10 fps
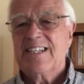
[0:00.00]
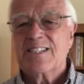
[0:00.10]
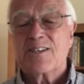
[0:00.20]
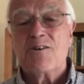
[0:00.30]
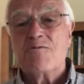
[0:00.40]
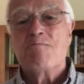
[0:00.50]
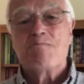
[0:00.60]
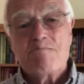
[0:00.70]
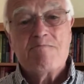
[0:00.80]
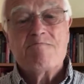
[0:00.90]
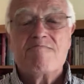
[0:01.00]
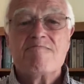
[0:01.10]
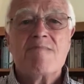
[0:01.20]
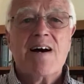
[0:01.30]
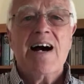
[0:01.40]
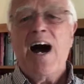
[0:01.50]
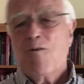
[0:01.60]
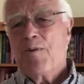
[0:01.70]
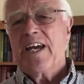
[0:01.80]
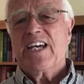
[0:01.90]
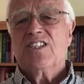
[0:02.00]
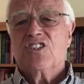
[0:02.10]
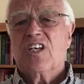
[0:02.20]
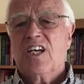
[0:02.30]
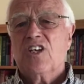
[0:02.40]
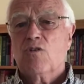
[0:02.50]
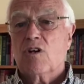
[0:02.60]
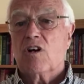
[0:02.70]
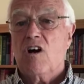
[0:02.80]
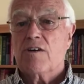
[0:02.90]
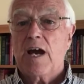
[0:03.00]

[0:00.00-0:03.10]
So, how big is your God?